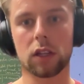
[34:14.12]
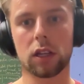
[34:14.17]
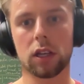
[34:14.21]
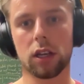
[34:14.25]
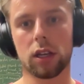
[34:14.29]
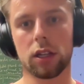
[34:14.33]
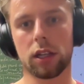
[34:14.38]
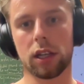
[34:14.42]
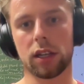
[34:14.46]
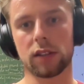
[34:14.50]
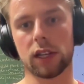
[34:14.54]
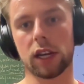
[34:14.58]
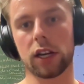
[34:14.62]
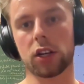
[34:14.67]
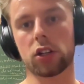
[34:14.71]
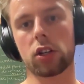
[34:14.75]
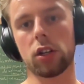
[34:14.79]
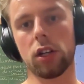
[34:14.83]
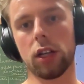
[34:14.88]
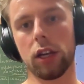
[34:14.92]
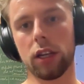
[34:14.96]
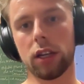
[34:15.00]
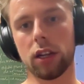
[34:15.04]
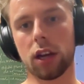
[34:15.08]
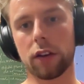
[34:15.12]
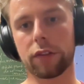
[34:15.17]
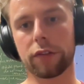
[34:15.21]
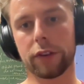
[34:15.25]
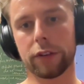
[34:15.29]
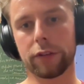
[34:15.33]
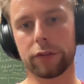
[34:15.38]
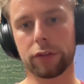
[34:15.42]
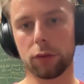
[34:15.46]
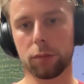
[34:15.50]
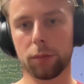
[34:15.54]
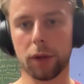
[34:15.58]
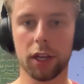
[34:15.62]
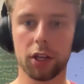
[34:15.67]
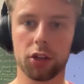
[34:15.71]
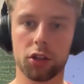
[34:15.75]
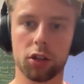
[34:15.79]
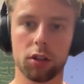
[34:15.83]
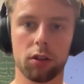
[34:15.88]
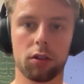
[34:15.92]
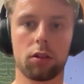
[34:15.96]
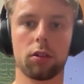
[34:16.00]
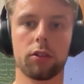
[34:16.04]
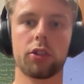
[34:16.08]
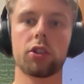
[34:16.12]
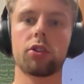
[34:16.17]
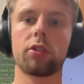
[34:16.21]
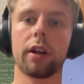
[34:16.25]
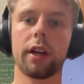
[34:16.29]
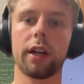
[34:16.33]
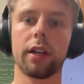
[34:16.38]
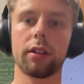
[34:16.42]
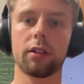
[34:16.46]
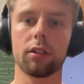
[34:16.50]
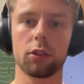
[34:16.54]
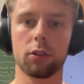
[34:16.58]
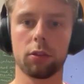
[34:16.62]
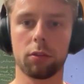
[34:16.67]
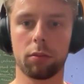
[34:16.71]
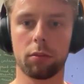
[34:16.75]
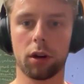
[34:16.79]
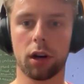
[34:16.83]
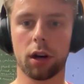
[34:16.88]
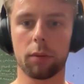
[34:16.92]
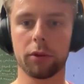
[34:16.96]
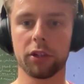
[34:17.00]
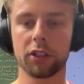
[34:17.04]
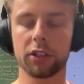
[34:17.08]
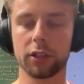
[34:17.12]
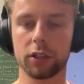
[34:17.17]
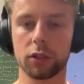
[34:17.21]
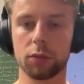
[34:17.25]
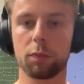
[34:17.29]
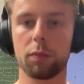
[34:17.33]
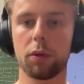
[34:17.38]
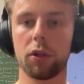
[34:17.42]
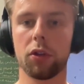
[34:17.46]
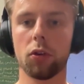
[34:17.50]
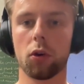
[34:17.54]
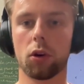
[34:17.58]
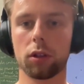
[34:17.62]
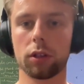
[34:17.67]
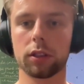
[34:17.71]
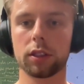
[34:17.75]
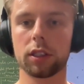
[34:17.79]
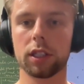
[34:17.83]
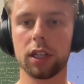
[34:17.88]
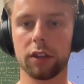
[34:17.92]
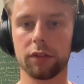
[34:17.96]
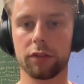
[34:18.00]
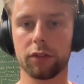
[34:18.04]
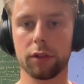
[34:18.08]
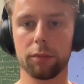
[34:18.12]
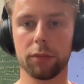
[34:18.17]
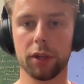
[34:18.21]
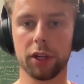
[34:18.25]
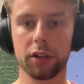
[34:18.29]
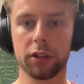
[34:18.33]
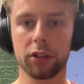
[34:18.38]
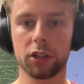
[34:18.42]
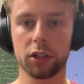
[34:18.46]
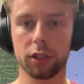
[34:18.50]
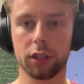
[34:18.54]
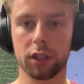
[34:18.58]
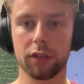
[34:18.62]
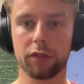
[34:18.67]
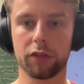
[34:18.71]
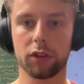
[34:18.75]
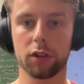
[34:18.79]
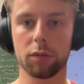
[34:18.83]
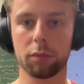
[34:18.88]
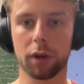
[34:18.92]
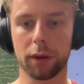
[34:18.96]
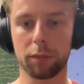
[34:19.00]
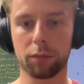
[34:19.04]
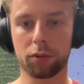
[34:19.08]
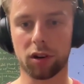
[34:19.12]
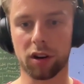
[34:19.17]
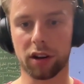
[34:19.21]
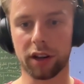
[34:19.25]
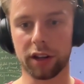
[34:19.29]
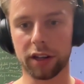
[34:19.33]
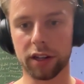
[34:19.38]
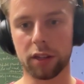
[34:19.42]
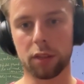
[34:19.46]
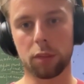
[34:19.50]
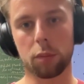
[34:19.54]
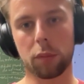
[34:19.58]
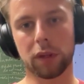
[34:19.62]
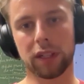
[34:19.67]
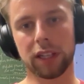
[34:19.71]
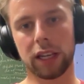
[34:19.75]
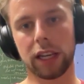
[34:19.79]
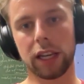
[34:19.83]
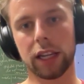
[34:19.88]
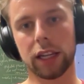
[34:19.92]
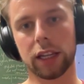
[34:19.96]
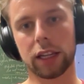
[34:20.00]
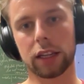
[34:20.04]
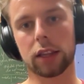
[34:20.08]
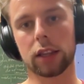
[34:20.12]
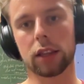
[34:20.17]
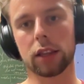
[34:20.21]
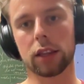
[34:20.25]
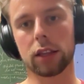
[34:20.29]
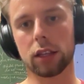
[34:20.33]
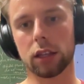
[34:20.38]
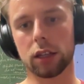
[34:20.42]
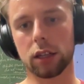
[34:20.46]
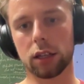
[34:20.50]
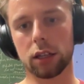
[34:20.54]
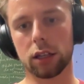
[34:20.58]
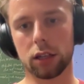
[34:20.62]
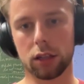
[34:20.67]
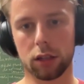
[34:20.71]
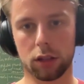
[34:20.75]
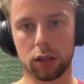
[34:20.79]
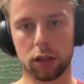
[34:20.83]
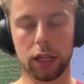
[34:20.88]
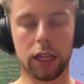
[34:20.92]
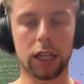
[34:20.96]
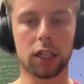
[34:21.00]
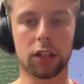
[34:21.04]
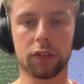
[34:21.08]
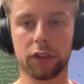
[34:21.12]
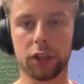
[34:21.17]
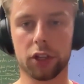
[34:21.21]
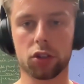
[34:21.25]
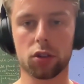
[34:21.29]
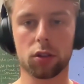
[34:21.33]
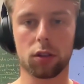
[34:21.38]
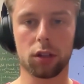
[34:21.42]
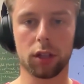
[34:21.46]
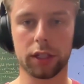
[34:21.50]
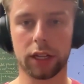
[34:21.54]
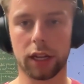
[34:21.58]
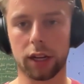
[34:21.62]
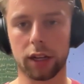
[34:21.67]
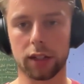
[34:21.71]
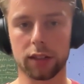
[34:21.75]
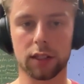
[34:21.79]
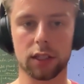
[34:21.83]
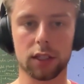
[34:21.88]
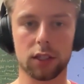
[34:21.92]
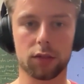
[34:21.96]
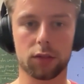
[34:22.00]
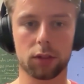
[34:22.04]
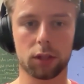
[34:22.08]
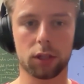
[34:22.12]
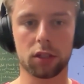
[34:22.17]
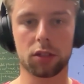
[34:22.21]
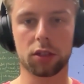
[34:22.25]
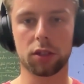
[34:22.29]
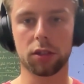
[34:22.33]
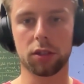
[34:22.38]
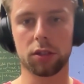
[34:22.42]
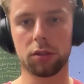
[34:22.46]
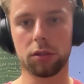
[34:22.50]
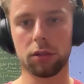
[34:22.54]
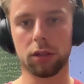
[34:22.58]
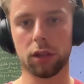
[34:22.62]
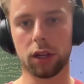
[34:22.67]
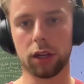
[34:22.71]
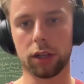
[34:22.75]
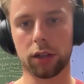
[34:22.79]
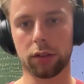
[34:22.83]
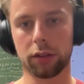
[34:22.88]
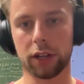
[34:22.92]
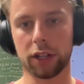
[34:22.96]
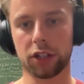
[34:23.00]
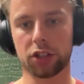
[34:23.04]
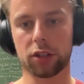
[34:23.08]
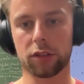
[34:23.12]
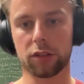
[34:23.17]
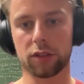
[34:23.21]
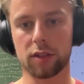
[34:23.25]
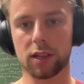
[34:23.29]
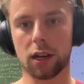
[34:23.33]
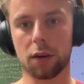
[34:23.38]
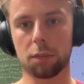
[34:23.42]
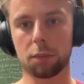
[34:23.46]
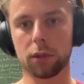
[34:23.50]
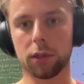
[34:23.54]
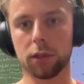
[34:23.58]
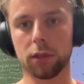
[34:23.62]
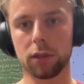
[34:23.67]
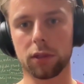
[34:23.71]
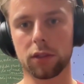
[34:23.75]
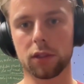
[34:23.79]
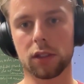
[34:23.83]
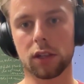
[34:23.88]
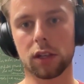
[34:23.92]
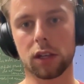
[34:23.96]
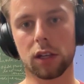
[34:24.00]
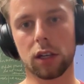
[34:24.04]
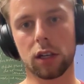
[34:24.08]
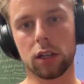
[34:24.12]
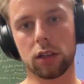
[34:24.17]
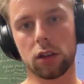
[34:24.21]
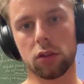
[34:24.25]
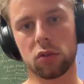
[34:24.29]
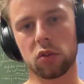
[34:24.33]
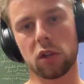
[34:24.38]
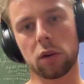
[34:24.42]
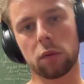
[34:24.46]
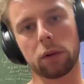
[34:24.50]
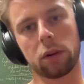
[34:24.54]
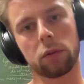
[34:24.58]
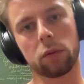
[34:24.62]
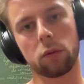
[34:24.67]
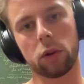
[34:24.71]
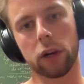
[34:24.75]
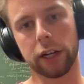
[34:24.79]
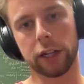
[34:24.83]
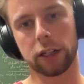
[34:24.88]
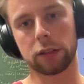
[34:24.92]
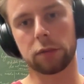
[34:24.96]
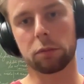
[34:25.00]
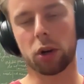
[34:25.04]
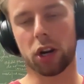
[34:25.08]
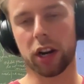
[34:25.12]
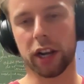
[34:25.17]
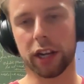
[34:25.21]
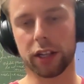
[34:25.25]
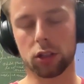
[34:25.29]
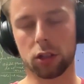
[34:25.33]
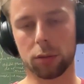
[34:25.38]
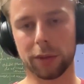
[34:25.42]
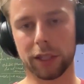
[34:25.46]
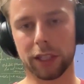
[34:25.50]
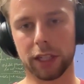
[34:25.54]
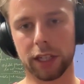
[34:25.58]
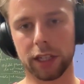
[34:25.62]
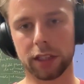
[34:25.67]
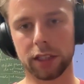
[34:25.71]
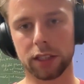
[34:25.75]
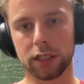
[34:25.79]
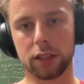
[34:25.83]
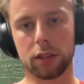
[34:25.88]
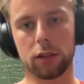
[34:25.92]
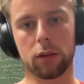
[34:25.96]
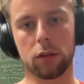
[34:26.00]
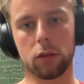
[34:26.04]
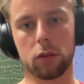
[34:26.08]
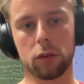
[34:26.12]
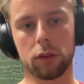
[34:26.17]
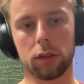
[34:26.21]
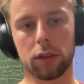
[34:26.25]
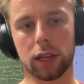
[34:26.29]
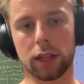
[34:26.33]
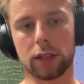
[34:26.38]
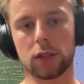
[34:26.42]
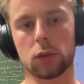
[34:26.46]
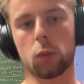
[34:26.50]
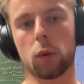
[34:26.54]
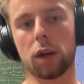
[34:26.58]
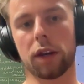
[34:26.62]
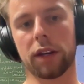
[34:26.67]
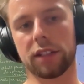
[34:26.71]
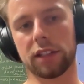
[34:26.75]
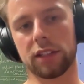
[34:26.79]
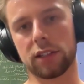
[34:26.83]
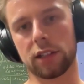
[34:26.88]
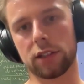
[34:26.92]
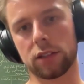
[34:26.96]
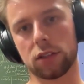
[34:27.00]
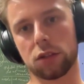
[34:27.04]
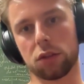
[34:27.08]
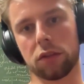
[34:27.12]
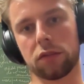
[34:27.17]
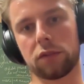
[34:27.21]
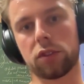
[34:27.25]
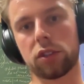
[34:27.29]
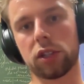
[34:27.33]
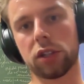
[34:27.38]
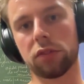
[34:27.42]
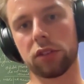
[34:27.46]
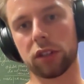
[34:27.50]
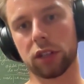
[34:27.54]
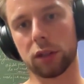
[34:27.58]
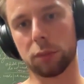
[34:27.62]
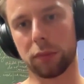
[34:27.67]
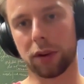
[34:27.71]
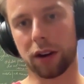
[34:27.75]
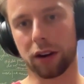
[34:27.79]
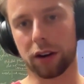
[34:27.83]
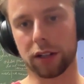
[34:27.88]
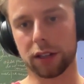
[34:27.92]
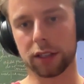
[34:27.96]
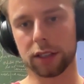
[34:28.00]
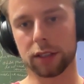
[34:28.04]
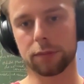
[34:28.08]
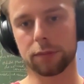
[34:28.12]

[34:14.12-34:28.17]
there's actually enough information to constrain those parameters beyond the information given by priors. But in the individual analysis for the two redshift samples, those are quite prior dominated. That's why these are sort of driven apart.